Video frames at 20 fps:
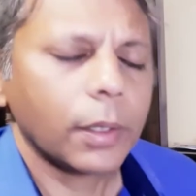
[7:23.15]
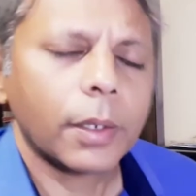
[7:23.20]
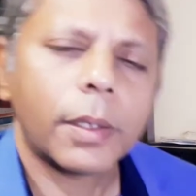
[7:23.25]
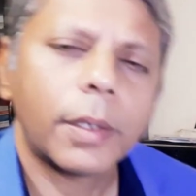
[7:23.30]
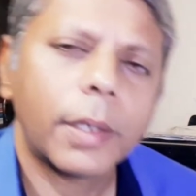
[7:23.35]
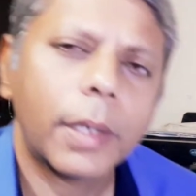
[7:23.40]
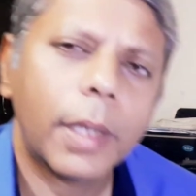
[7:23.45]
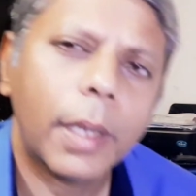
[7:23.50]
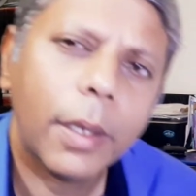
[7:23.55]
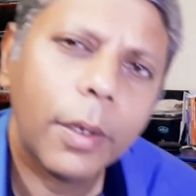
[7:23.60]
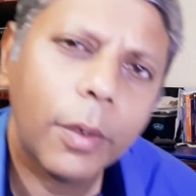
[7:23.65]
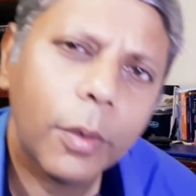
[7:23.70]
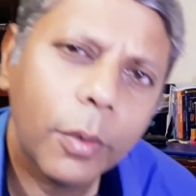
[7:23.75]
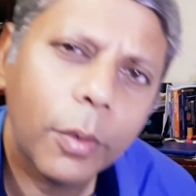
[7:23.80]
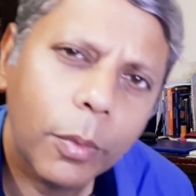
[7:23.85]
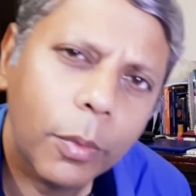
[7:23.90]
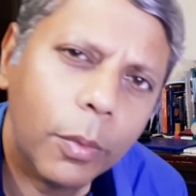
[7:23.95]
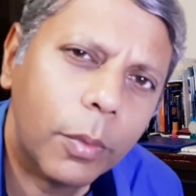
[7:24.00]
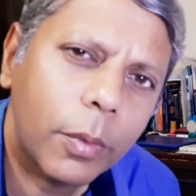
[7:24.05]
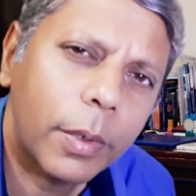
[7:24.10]

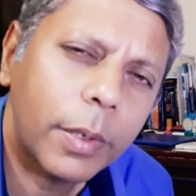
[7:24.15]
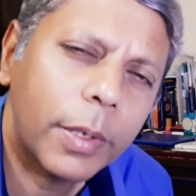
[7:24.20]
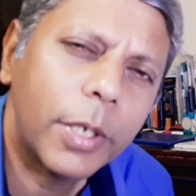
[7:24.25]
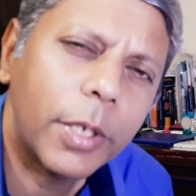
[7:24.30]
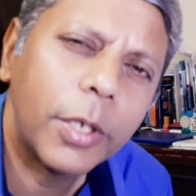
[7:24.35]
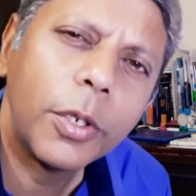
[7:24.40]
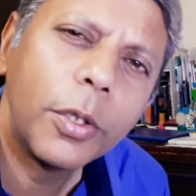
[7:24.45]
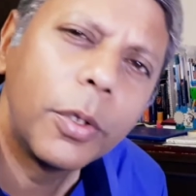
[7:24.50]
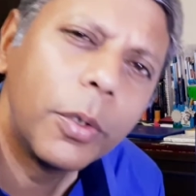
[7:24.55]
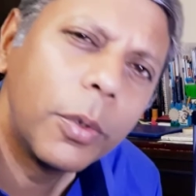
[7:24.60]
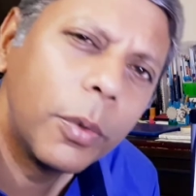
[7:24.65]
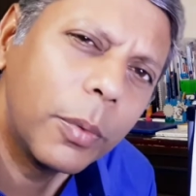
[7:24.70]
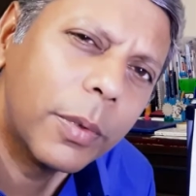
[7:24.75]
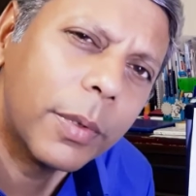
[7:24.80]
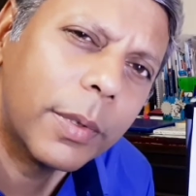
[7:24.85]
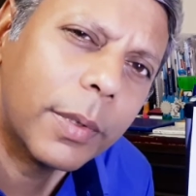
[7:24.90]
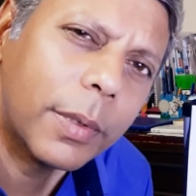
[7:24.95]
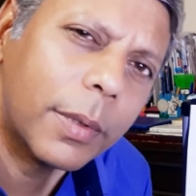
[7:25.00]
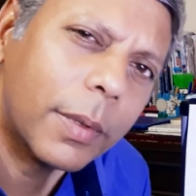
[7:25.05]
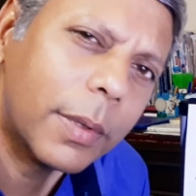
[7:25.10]
Now, did you
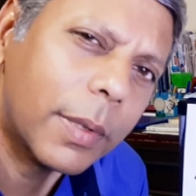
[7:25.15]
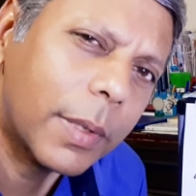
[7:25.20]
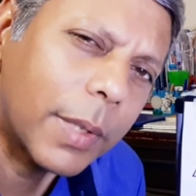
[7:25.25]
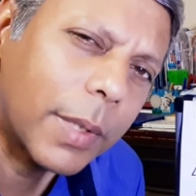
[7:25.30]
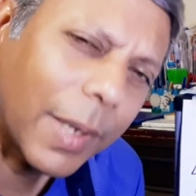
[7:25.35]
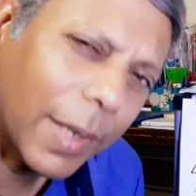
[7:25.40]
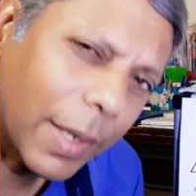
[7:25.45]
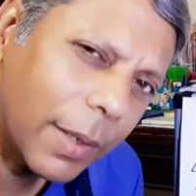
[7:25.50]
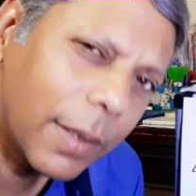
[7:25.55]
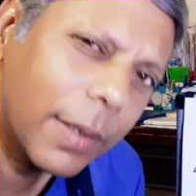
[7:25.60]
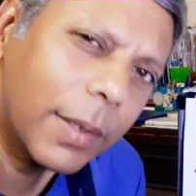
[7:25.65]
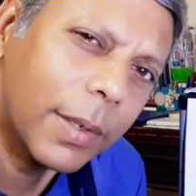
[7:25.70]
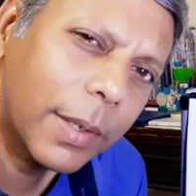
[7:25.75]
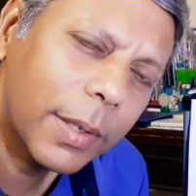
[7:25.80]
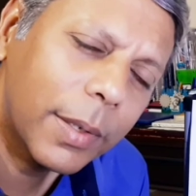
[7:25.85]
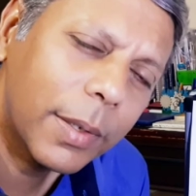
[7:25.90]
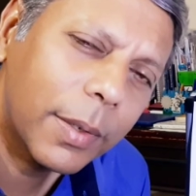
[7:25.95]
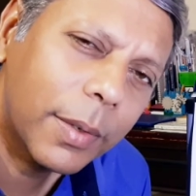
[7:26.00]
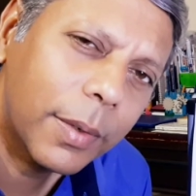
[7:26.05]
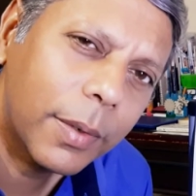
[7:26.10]
think
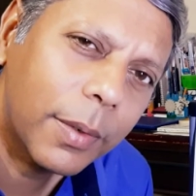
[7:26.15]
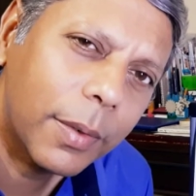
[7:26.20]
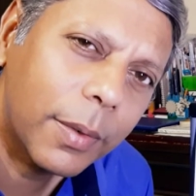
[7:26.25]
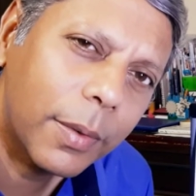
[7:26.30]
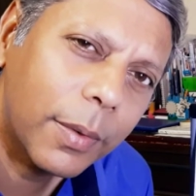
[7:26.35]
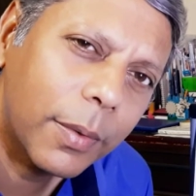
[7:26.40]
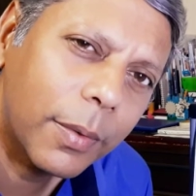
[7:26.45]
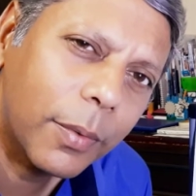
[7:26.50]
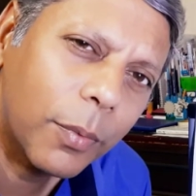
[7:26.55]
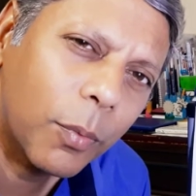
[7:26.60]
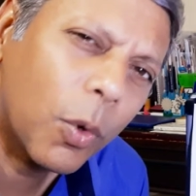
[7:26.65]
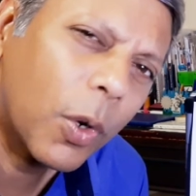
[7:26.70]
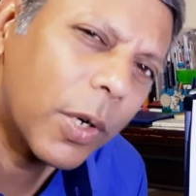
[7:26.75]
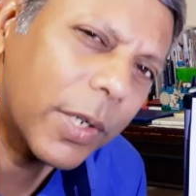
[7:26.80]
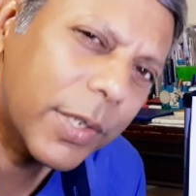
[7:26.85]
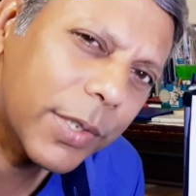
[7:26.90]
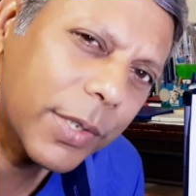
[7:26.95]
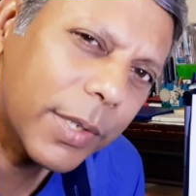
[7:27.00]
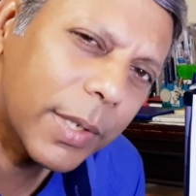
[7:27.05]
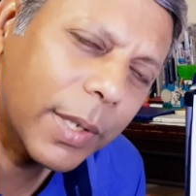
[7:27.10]
what
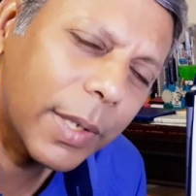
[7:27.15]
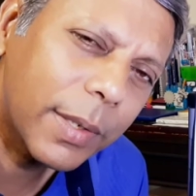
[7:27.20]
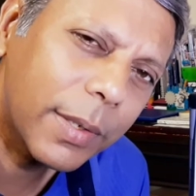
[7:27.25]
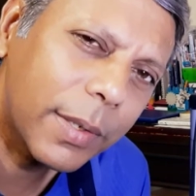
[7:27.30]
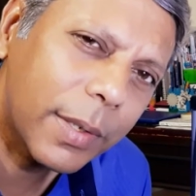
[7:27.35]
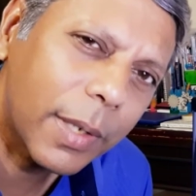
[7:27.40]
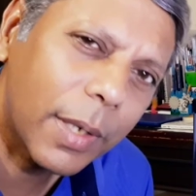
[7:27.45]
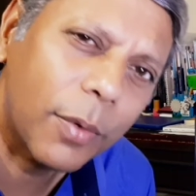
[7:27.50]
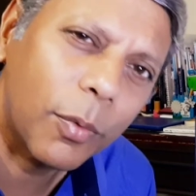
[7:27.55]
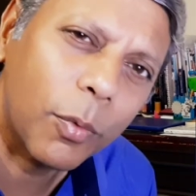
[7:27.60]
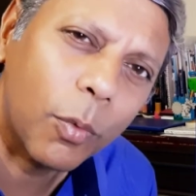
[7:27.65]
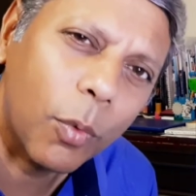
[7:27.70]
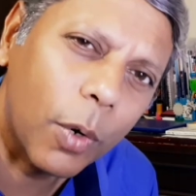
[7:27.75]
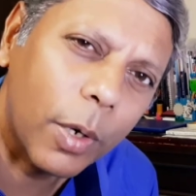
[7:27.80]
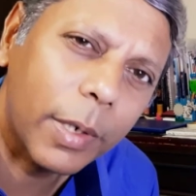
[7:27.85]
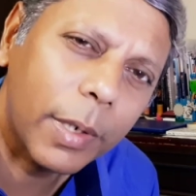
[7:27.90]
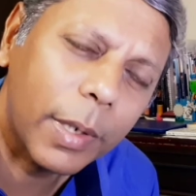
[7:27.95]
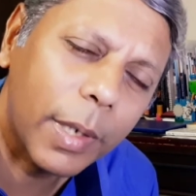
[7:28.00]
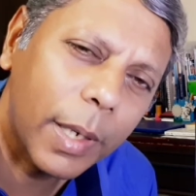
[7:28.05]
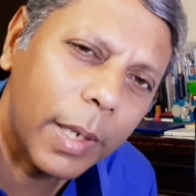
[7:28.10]
6 and what
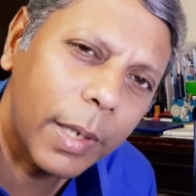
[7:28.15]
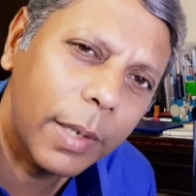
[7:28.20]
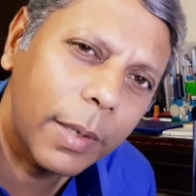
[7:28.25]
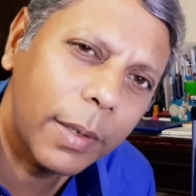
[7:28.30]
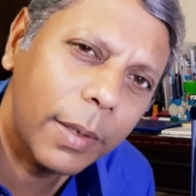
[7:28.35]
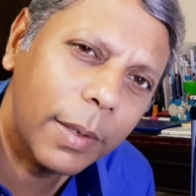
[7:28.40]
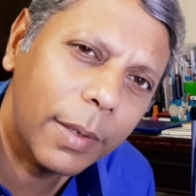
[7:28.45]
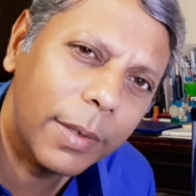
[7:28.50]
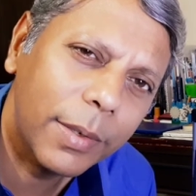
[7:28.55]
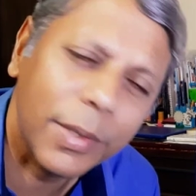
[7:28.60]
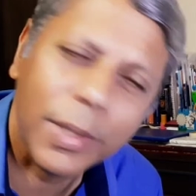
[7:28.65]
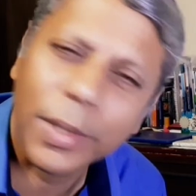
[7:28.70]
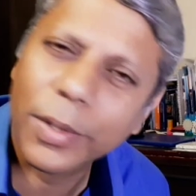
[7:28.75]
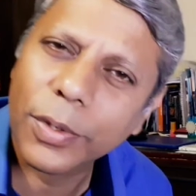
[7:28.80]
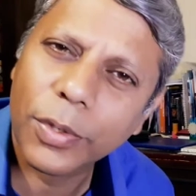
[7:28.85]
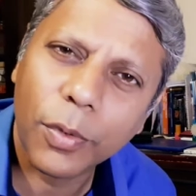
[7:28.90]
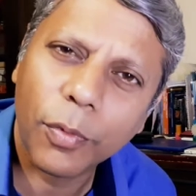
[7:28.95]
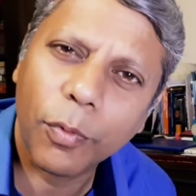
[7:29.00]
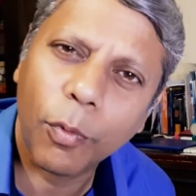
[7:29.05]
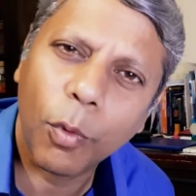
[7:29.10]
9? 6
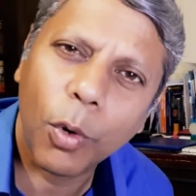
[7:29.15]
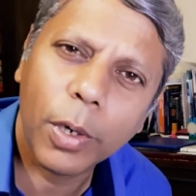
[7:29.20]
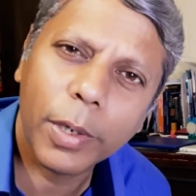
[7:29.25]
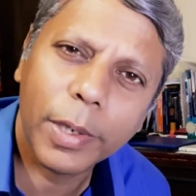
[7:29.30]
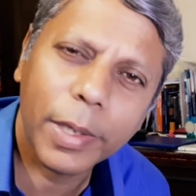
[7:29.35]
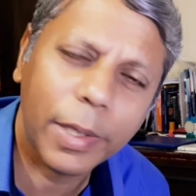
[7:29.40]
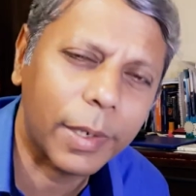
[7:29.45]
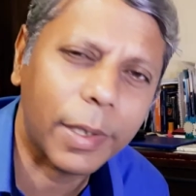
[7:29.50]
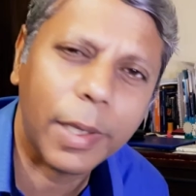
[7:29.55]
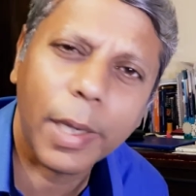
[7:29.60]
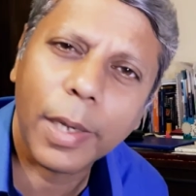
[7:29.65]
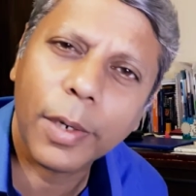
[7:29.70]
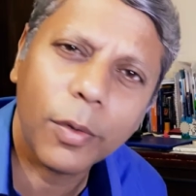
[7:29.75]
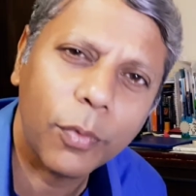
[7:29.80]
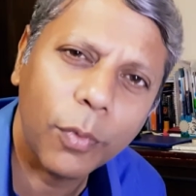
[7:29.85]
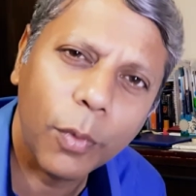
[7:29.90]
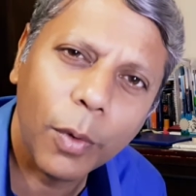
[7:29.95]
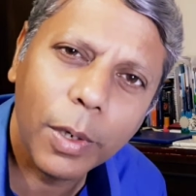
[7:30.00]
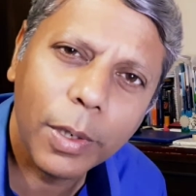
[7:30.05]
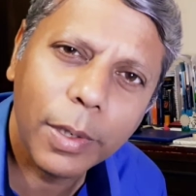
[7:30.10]
of what and 9 of
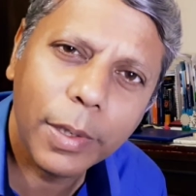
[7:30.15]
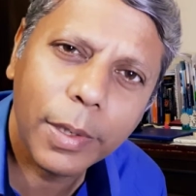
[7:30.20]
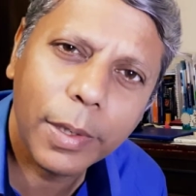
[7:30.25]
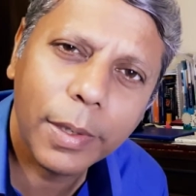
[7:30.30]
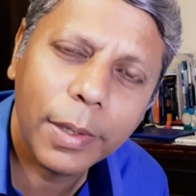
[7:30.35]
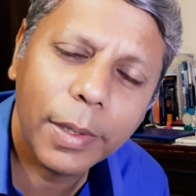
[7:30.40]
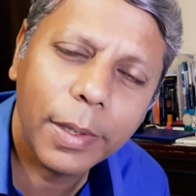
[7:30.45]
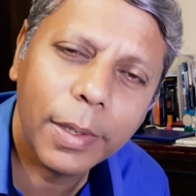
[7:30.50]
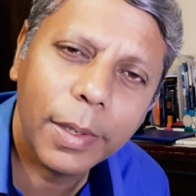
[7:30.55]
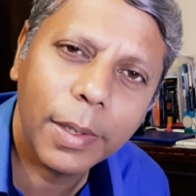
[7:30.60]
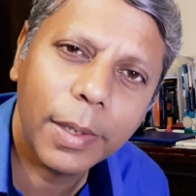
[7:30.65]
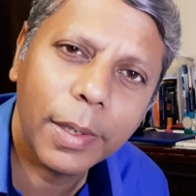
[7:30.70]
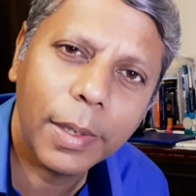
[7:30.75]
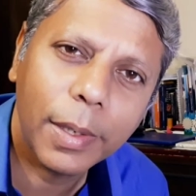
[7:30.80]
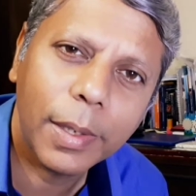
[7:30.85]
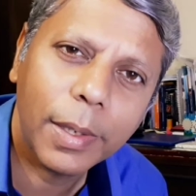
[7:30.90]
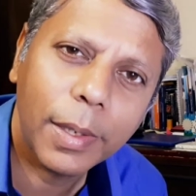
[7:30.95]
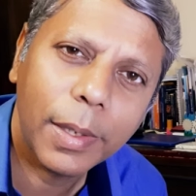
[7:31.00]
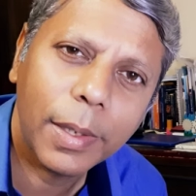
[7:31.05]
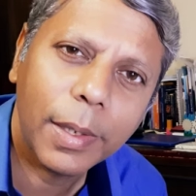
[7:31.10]
what?
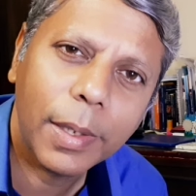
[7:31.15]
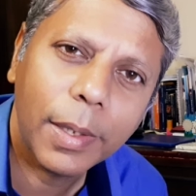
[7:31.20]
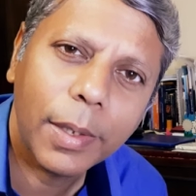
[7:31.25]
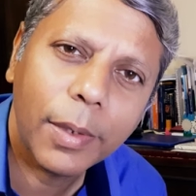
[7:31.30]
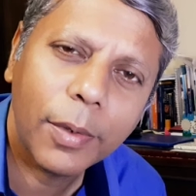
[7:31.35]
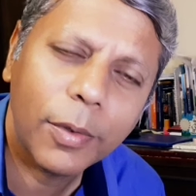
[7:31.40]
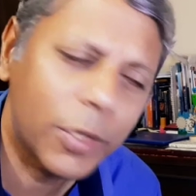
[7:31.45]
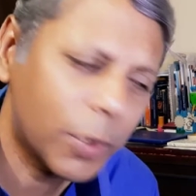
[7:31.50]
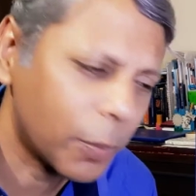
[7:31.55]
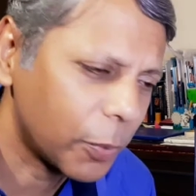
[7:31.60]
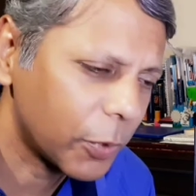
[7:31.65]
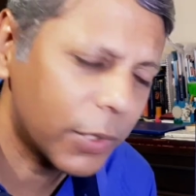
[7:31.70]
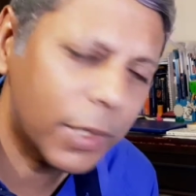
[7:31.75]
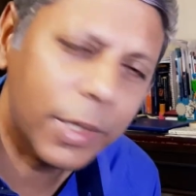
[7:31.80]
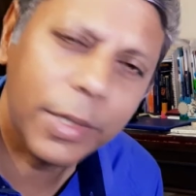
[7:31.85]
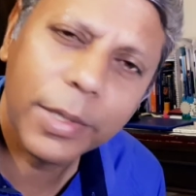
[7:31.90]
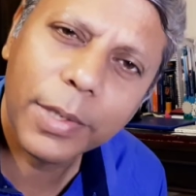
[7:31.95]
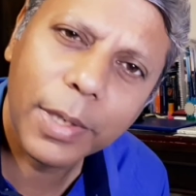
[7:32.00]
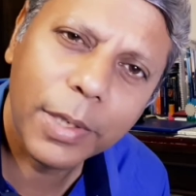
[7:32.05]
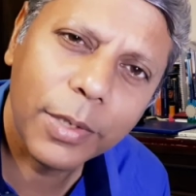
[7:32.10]
Suppose it's
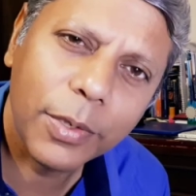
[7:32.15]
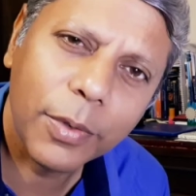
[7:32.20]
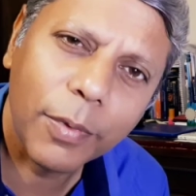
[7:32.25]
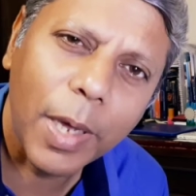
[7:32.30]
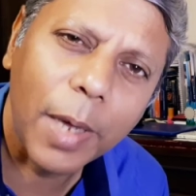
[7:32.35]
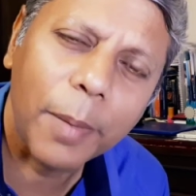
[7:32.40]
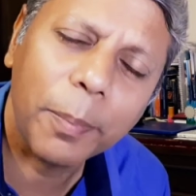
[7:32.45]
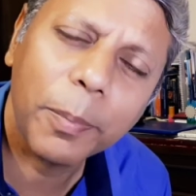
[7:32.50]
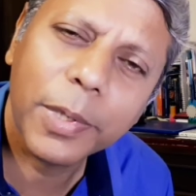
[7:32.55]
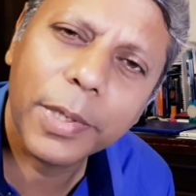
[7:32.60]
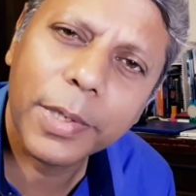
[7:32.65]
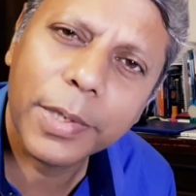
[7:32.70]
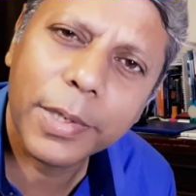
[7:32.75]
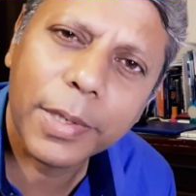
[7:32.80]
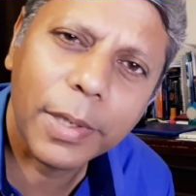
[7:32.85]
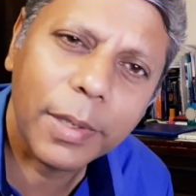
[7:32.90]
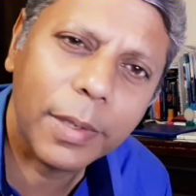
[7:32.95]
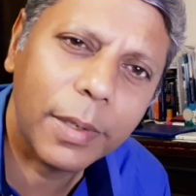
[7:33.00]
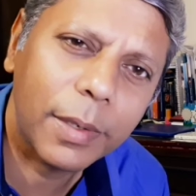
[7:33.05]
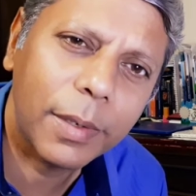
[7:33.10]
6 of apples
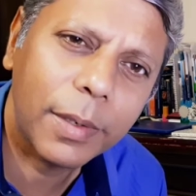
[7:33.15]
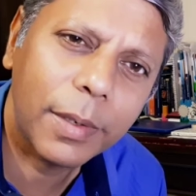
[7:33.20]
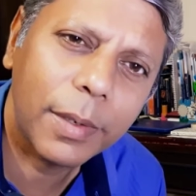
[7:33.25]
and